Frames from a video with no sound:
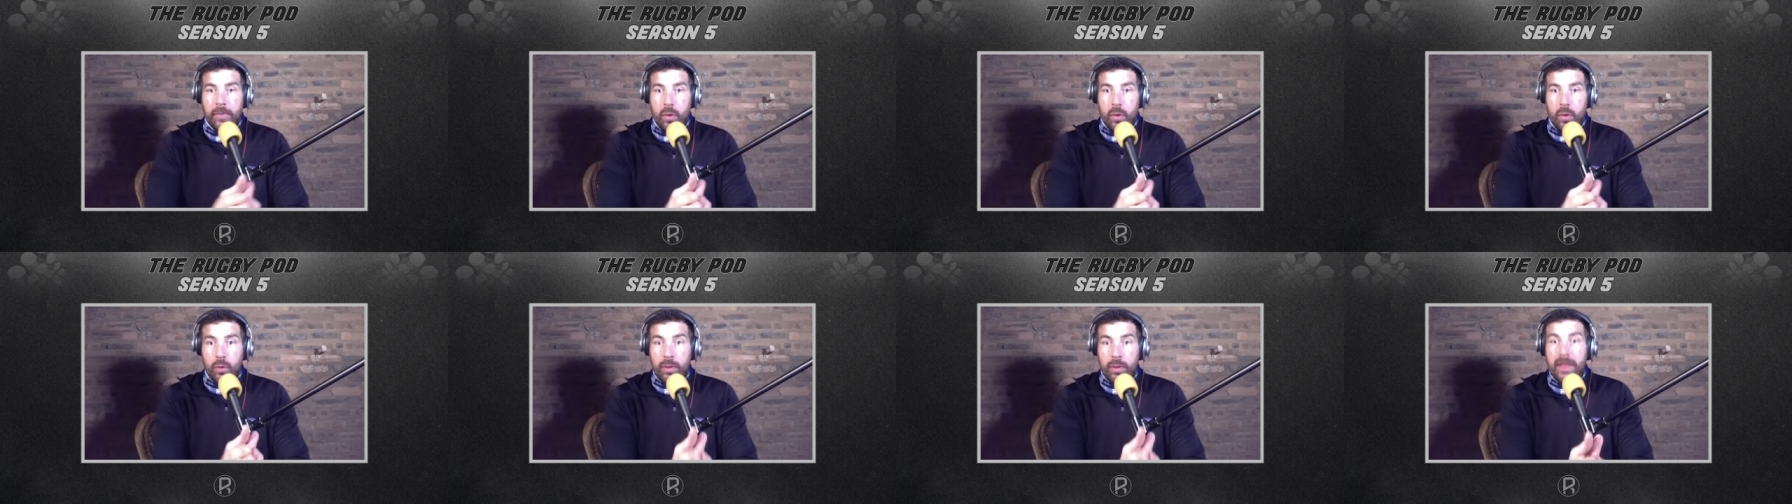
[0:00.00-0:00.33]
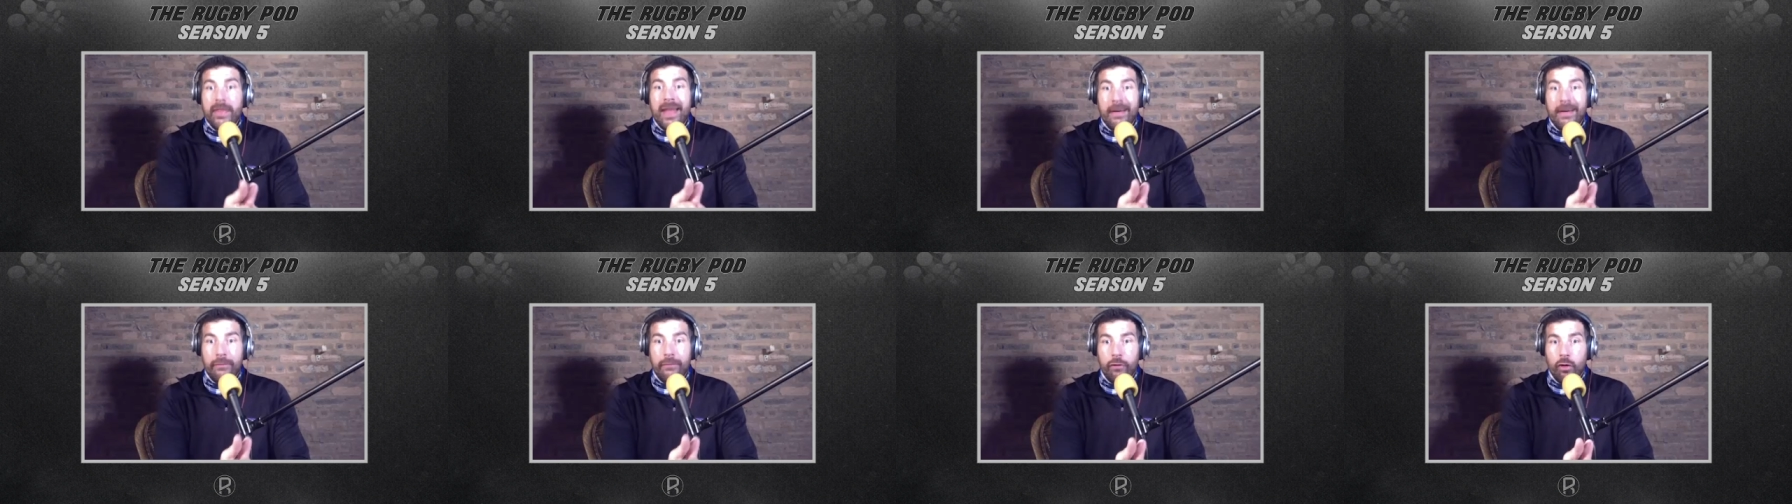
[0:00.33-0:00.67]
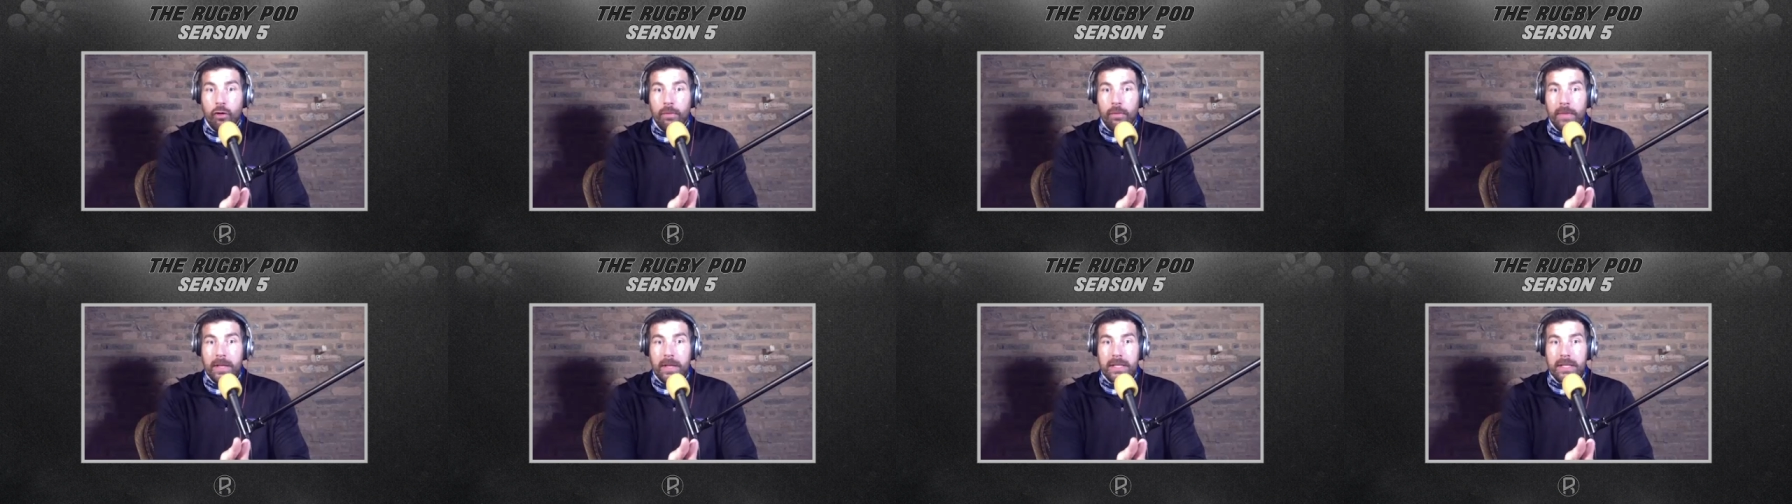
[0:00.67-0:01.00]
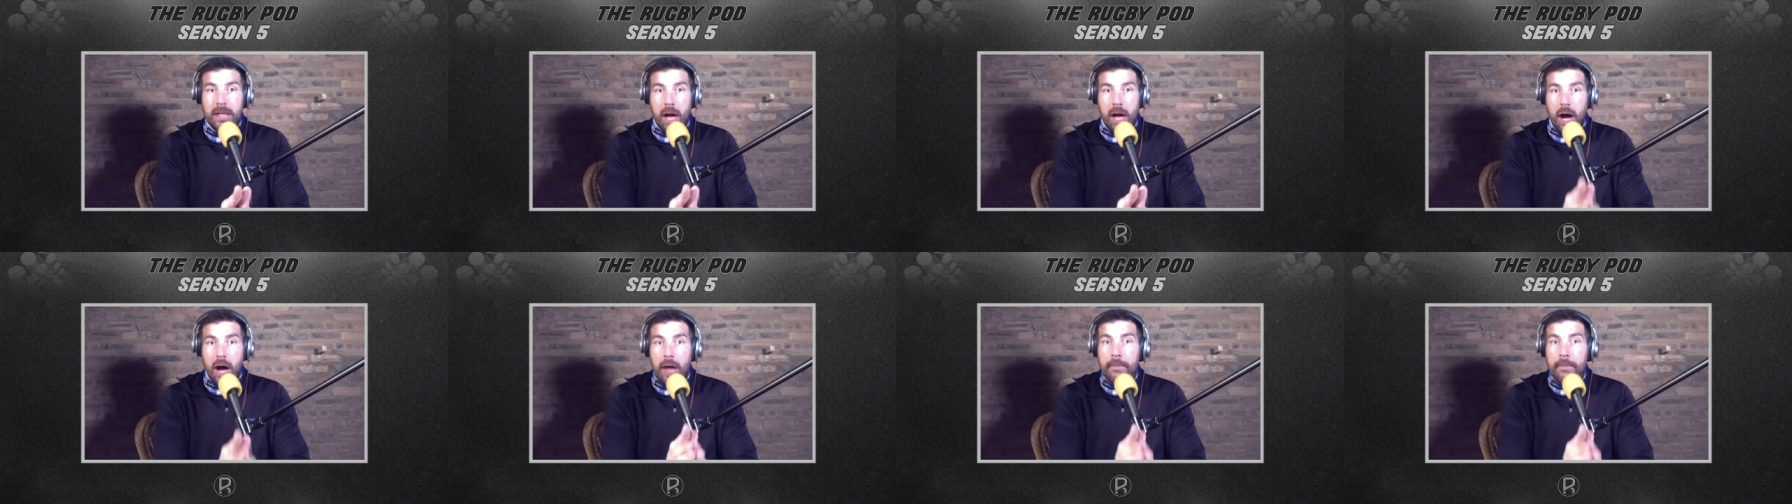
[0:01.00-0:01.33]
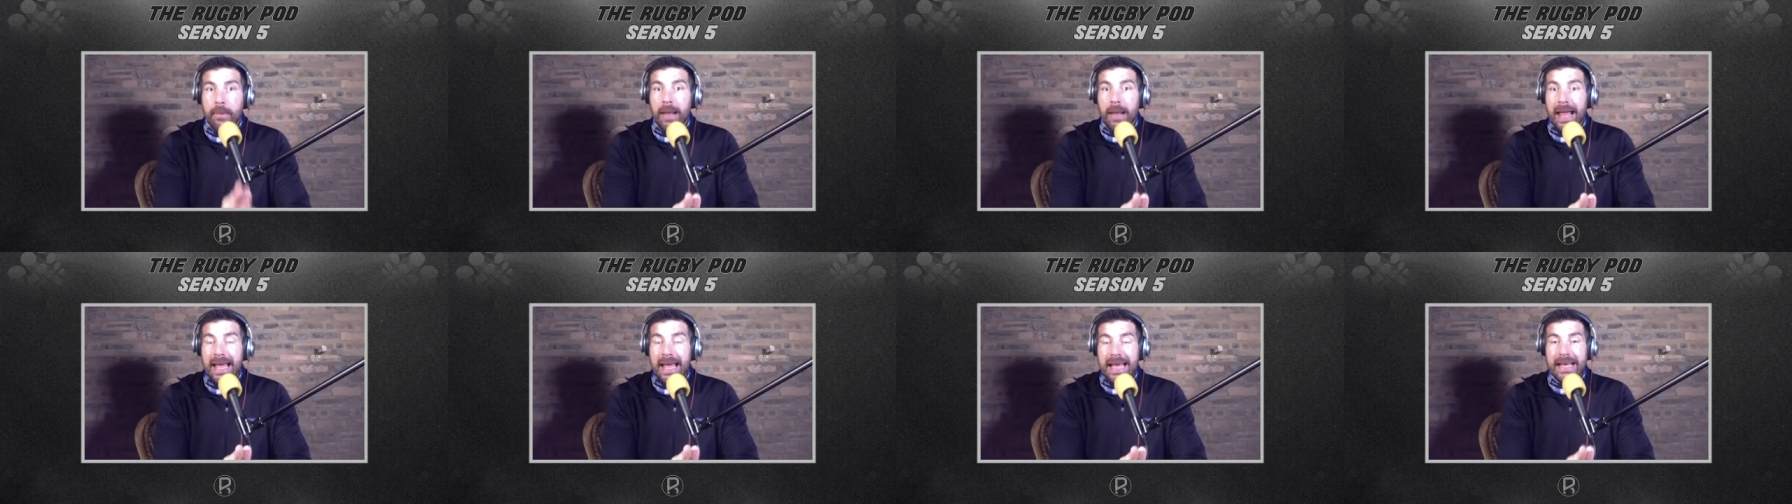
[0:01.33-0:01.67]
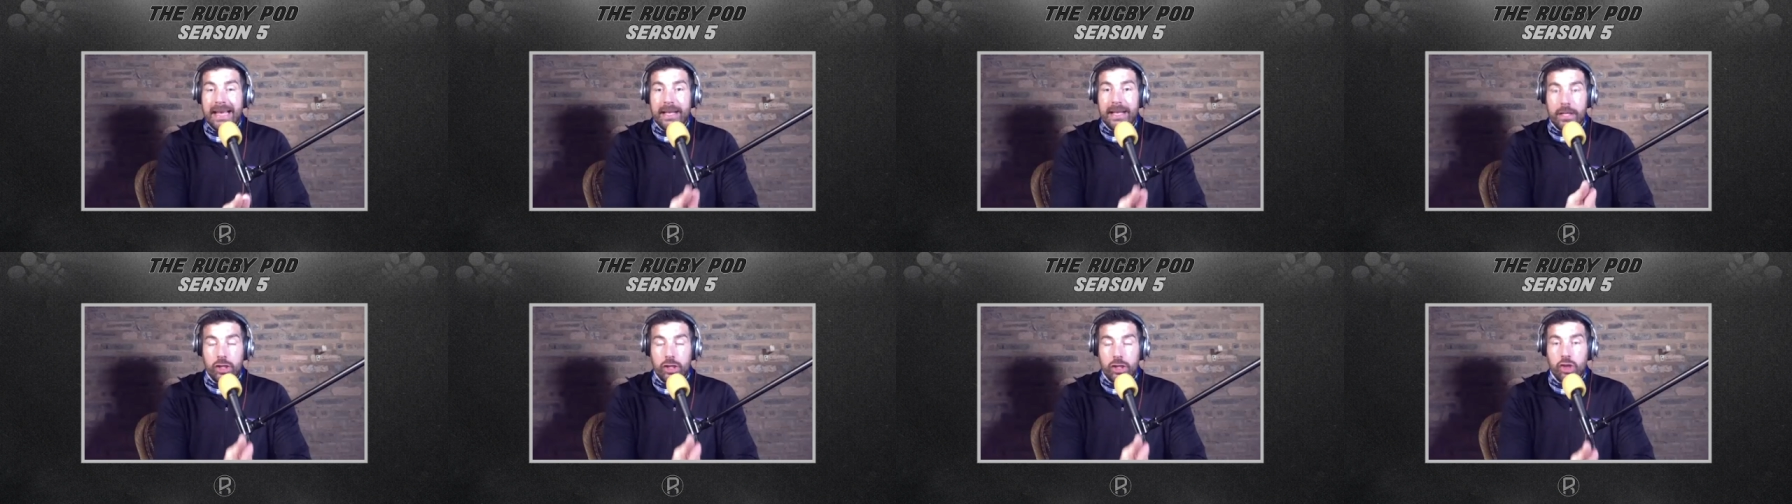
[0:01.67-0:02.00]
Within that 4 months, I
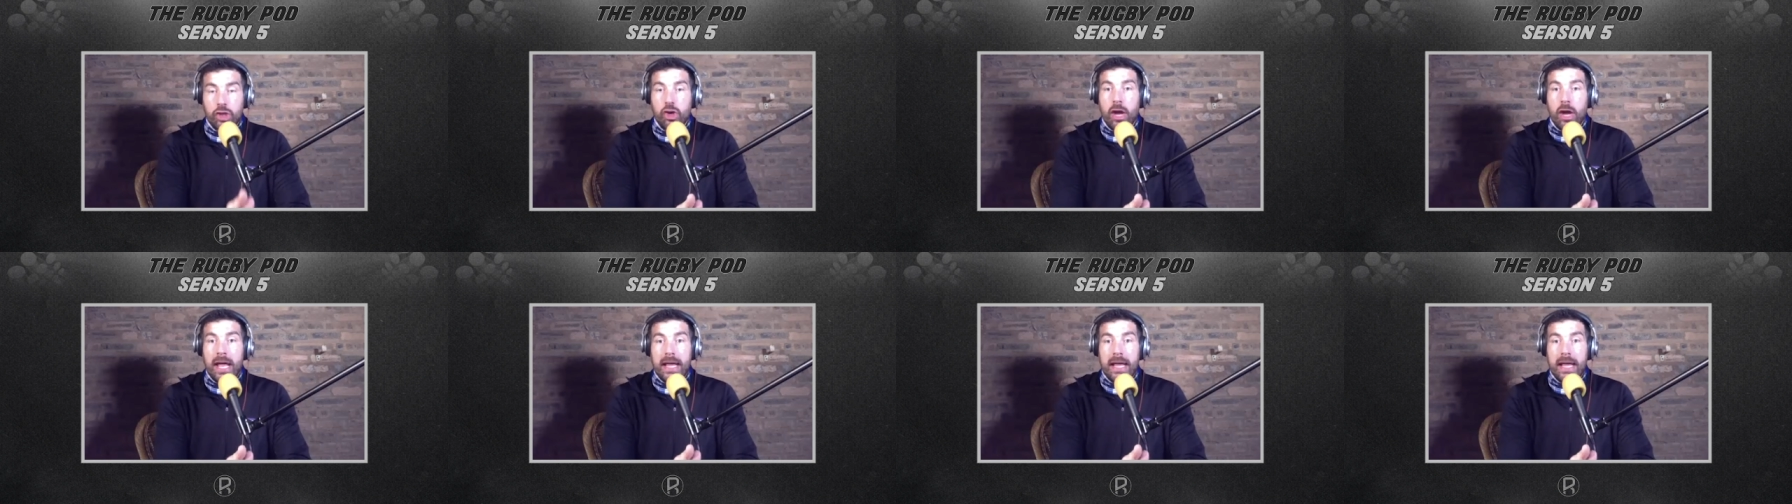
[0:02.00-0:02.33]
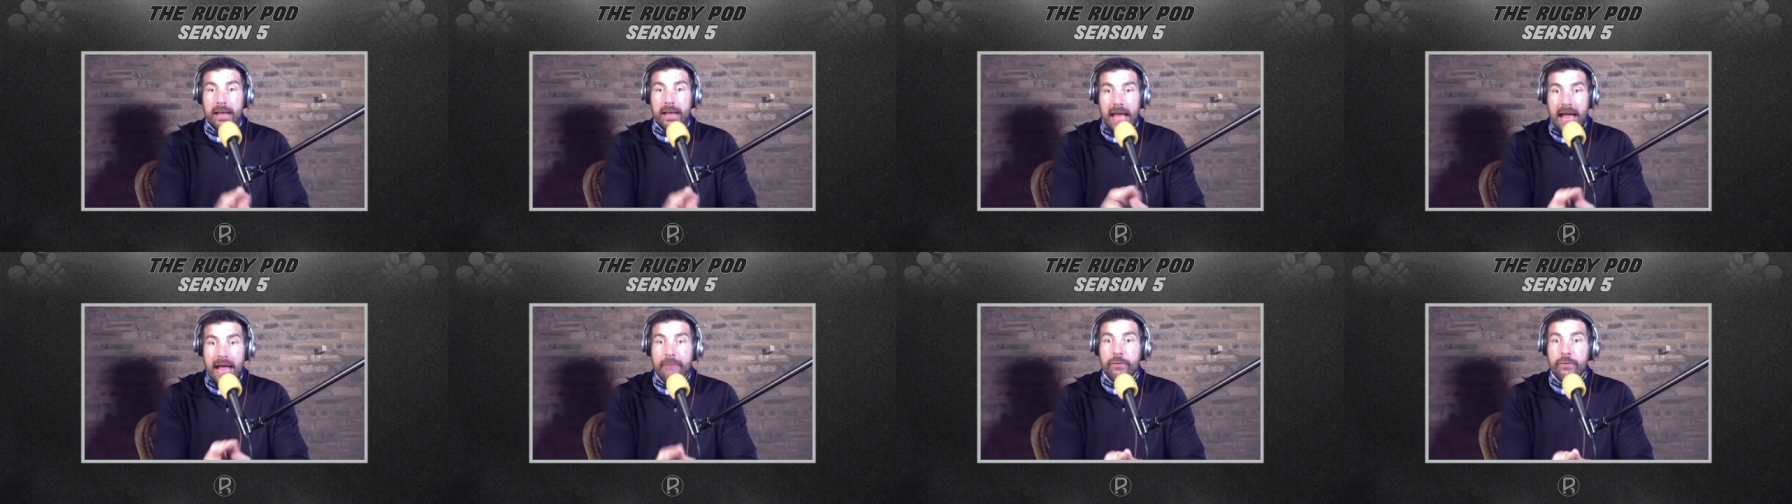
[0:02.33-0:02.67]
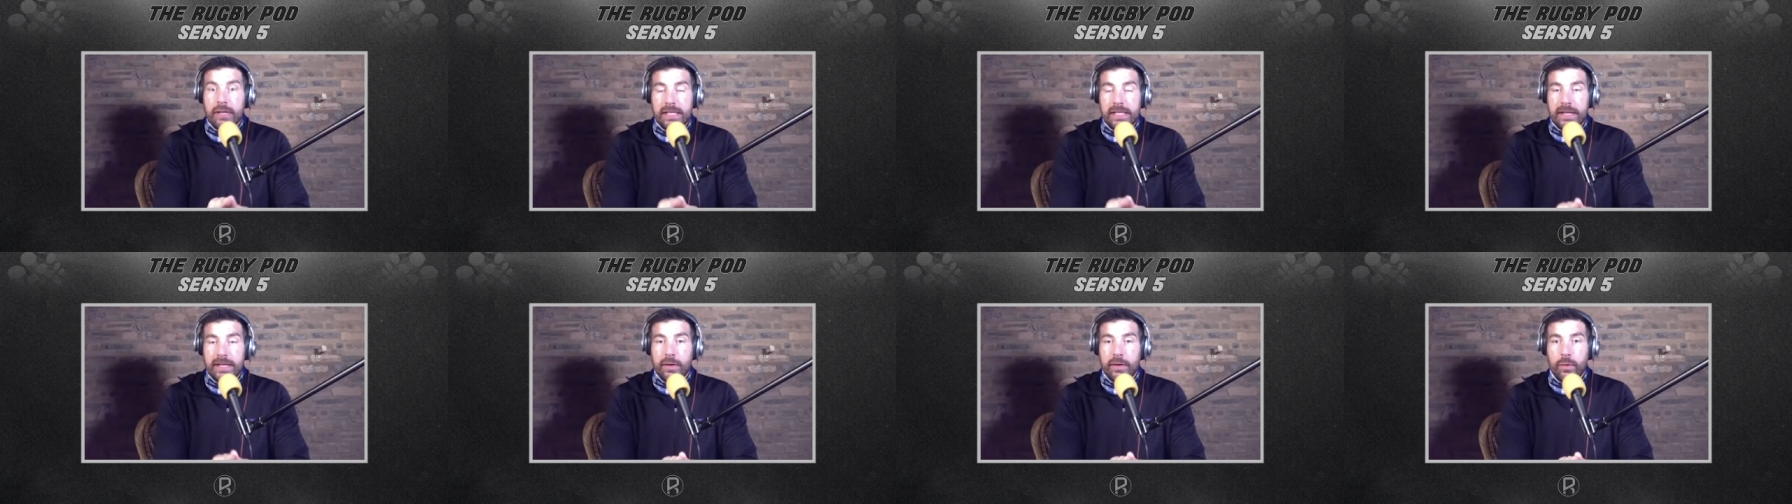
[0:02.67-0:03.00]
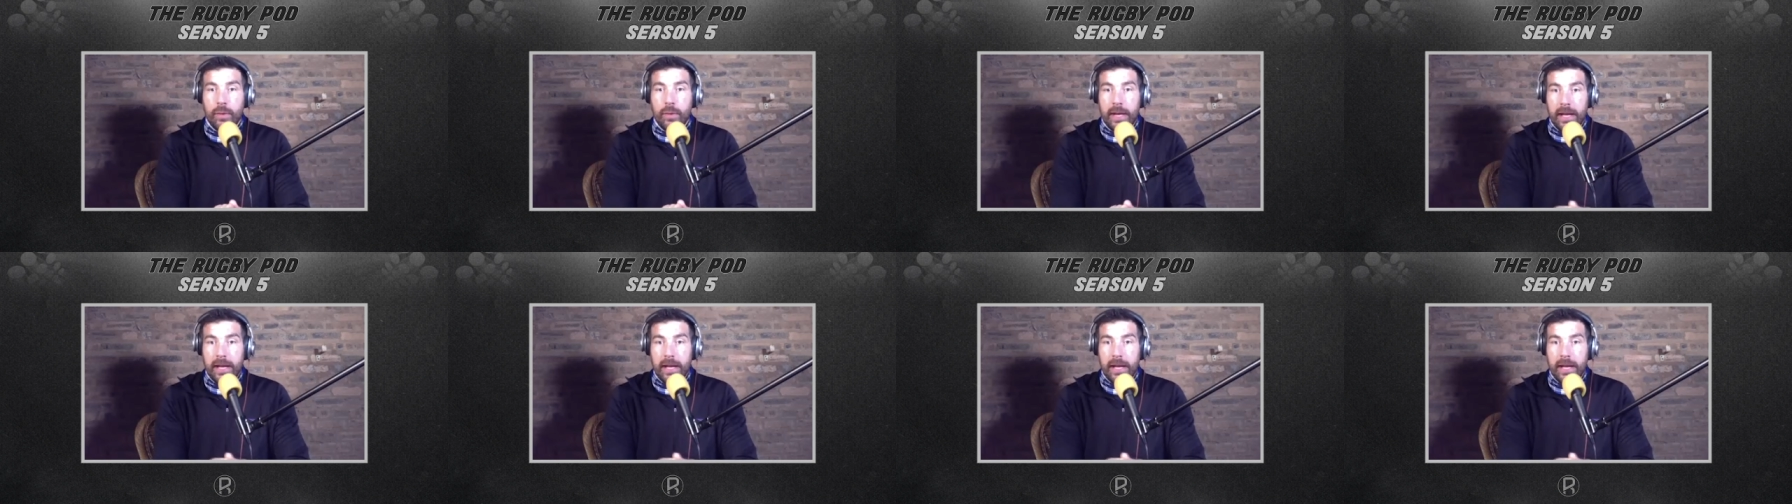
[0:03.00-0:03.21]
played and trained every single week.